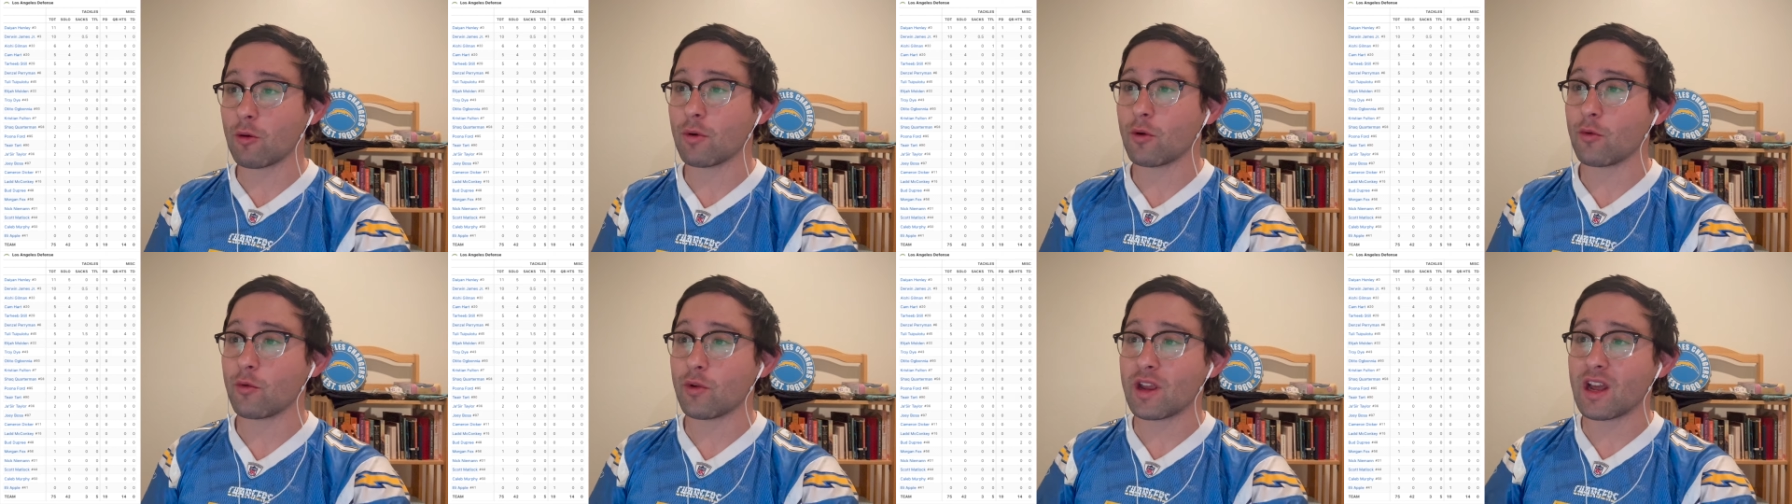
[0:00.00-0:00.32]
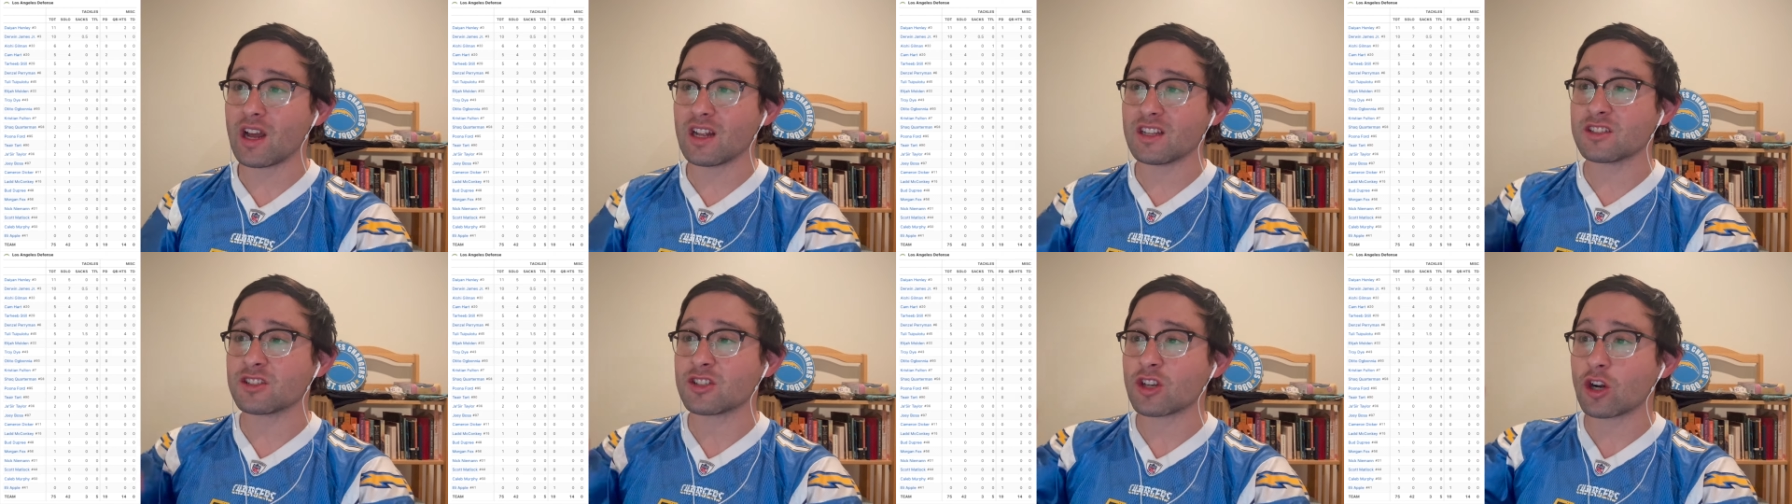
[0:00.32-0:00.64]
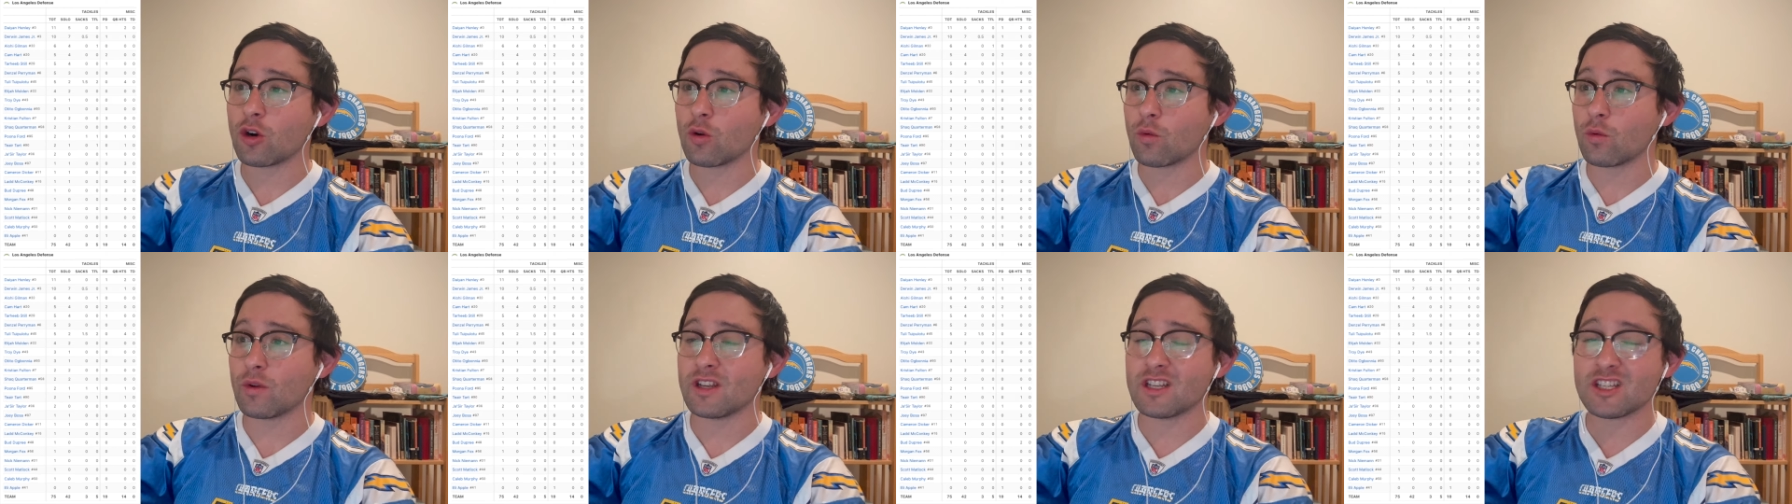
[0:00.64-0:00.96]
But we got
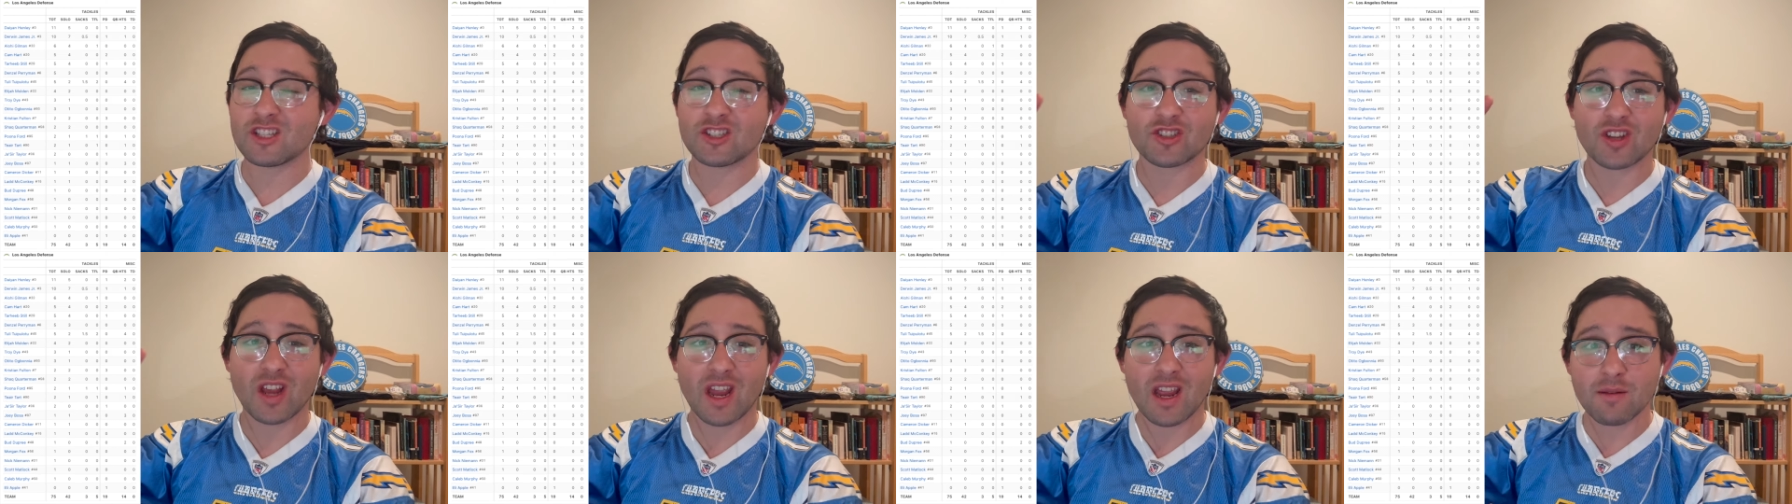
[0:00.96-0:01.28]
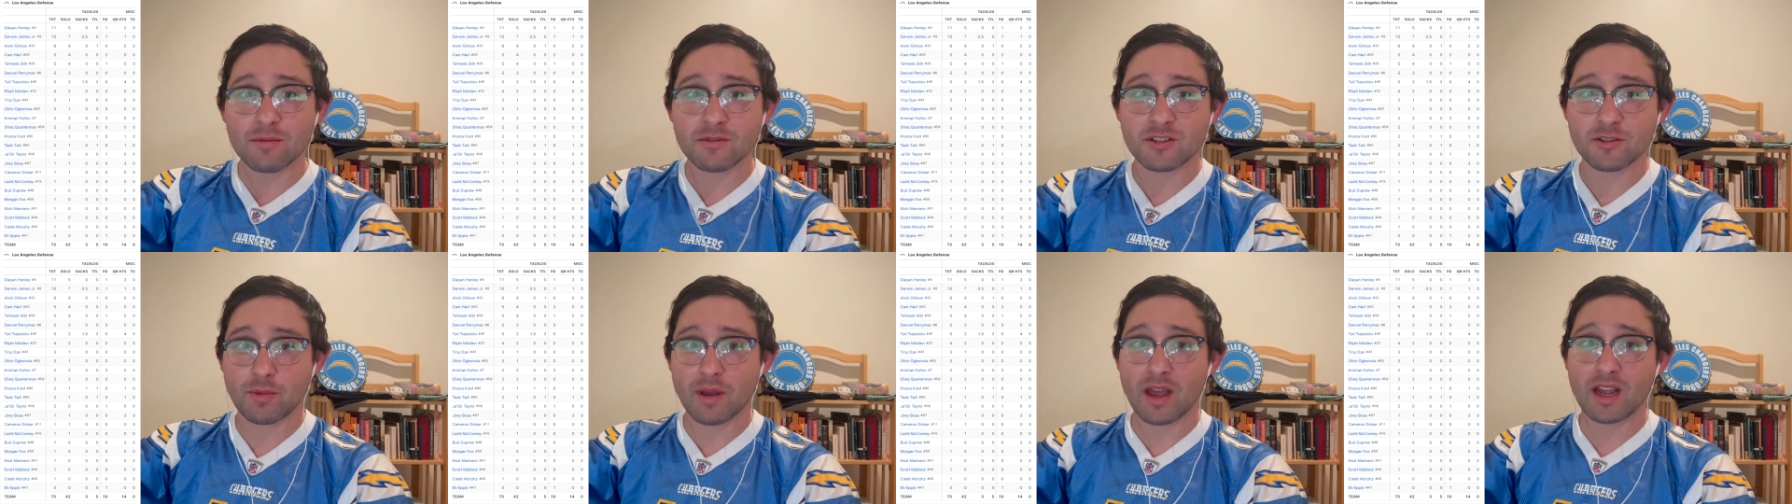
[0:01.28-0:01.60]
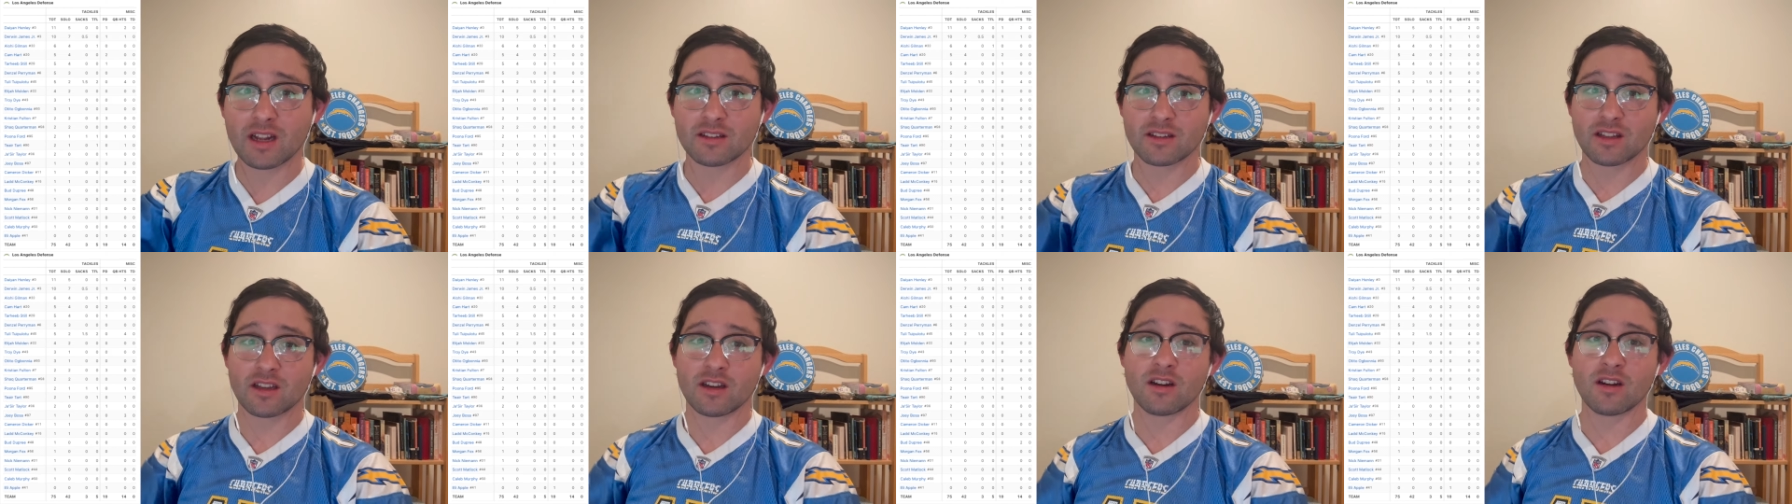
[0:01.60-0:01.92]
Derwin James
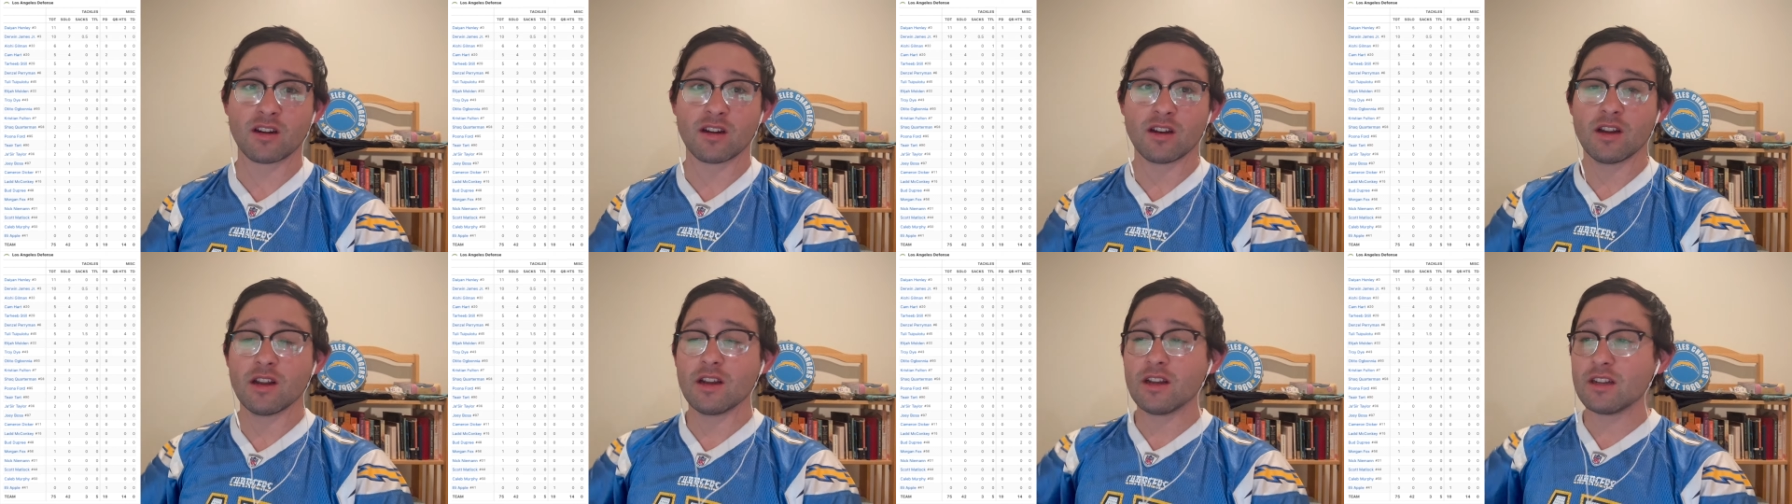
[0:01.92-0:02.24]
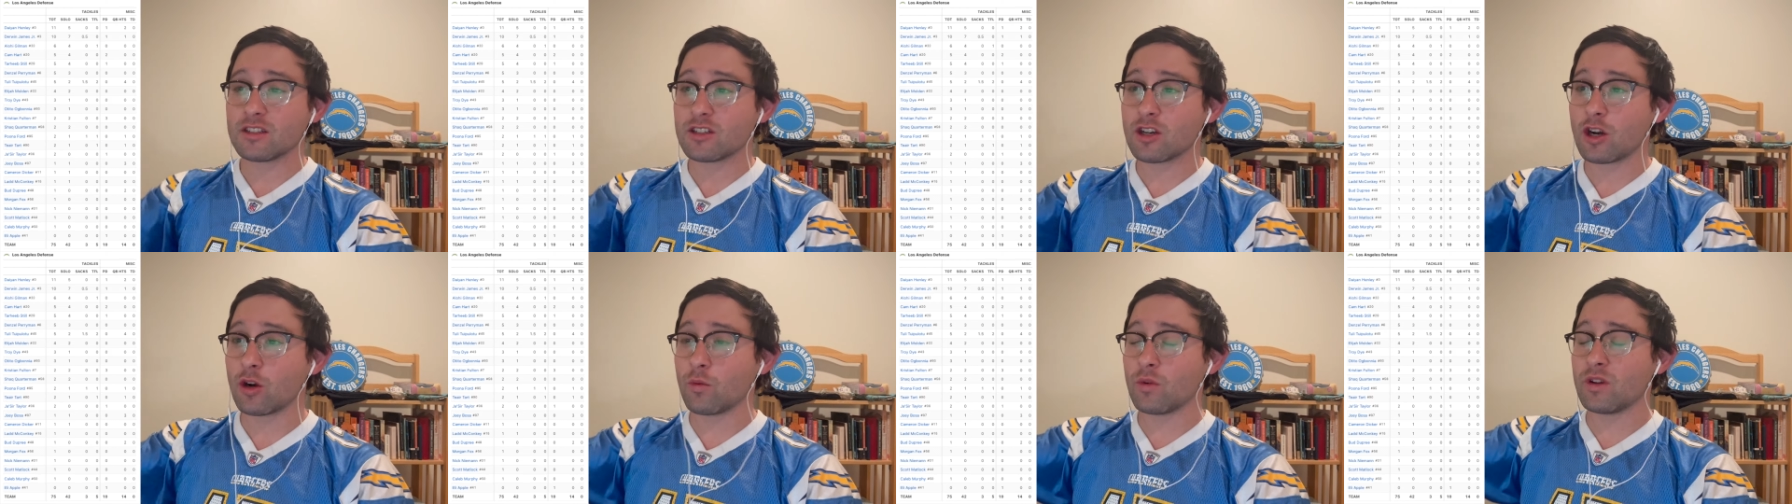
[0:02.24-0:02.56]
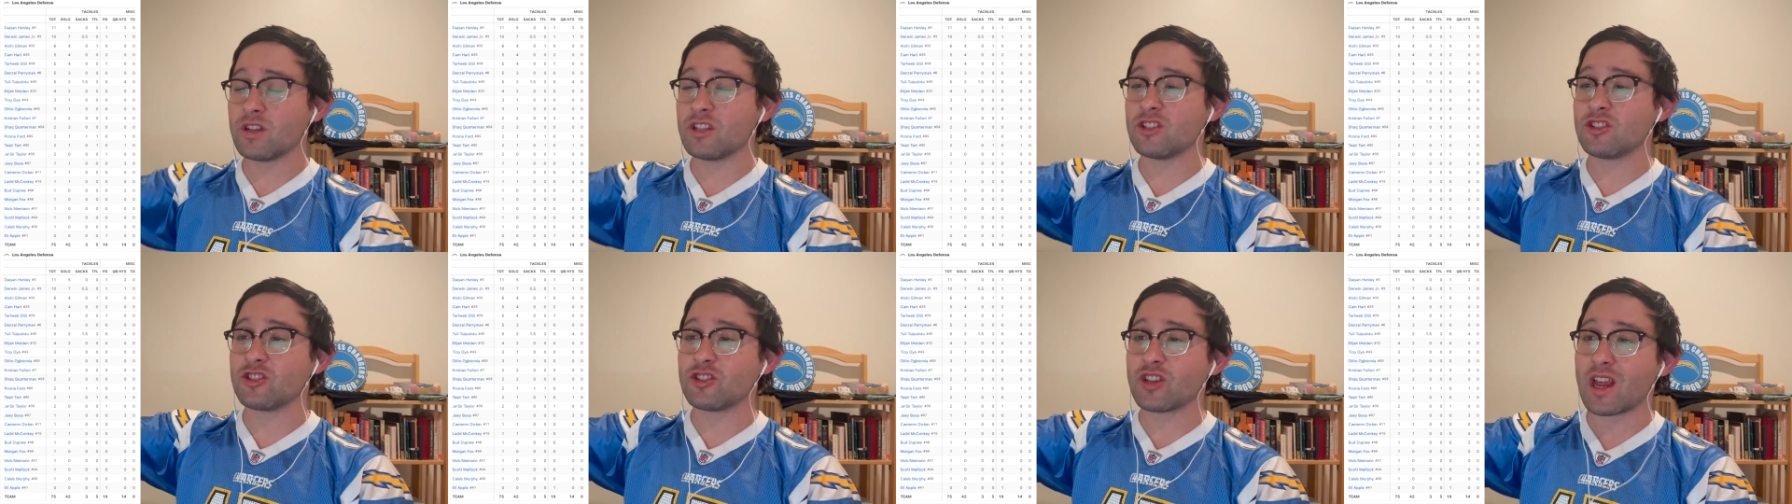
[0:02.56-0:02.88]
back there.
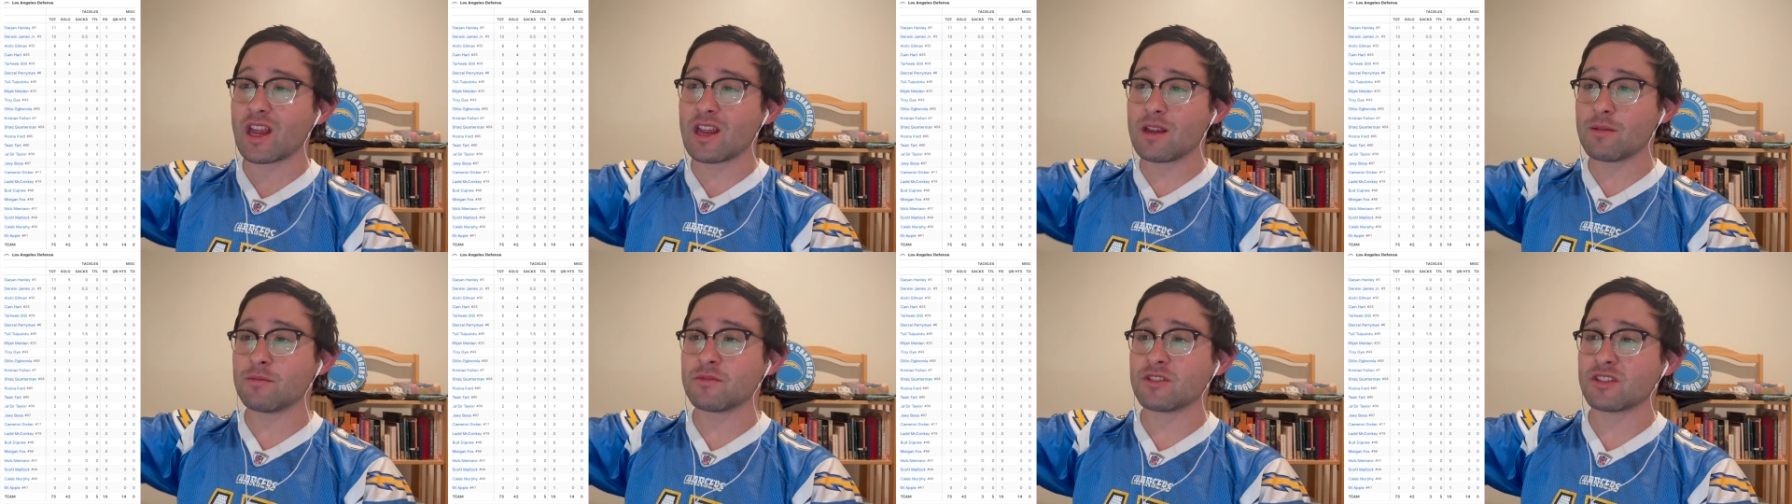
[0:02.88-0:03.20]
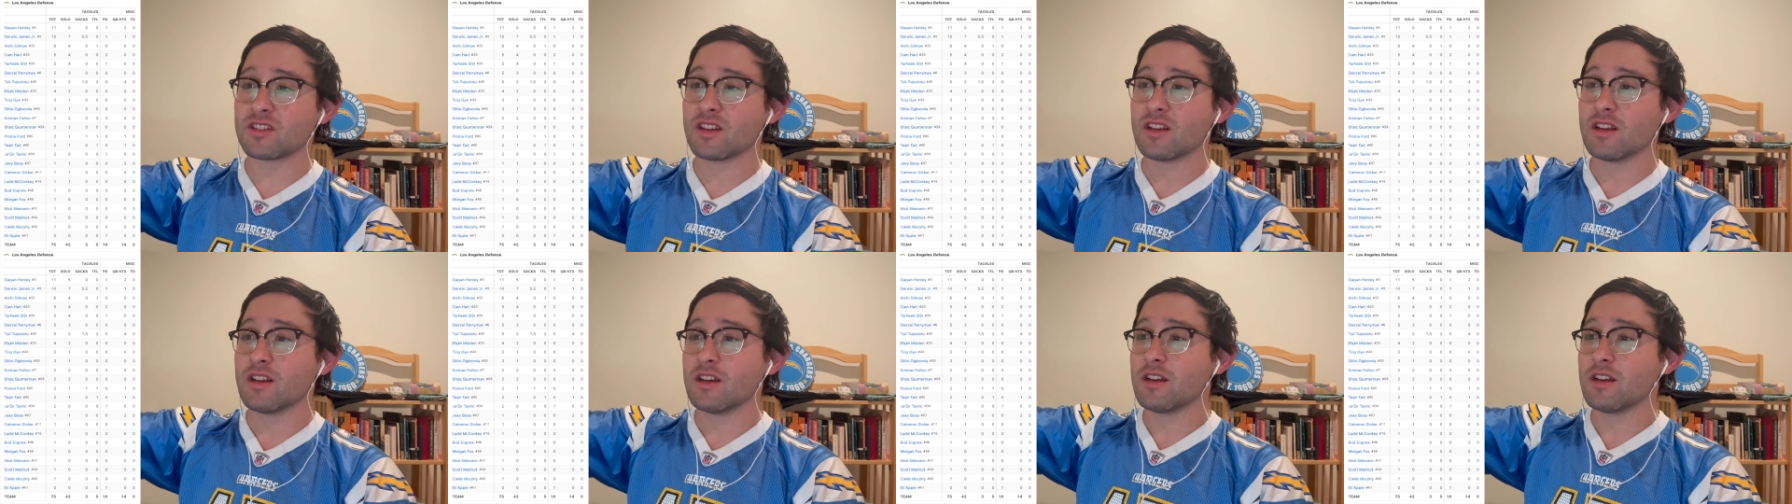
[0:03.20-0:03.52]
Derwin James